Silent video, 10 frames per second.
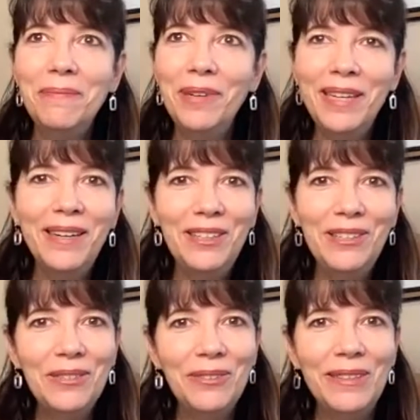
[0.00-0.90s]
pretty
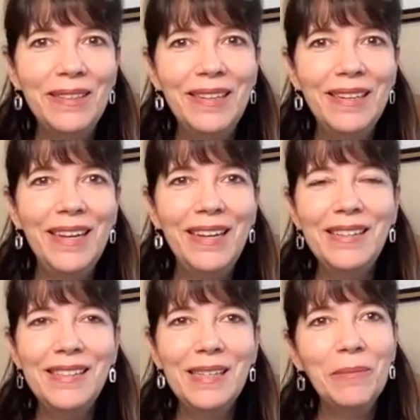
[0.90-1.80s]
unusual,
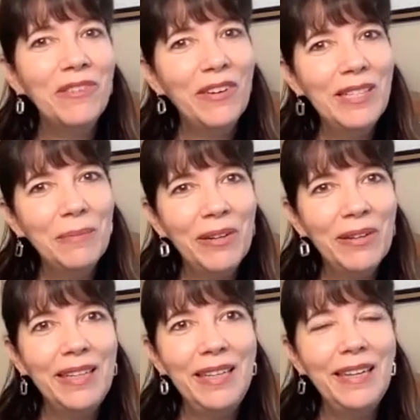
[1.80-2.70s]
and some are very
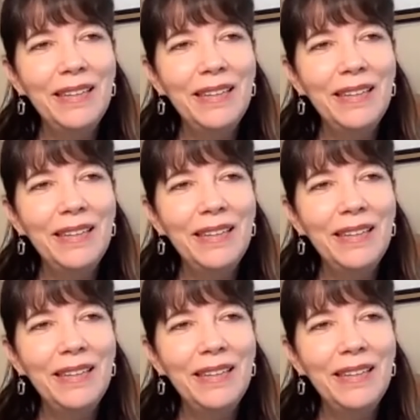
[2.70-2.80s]
sparkly,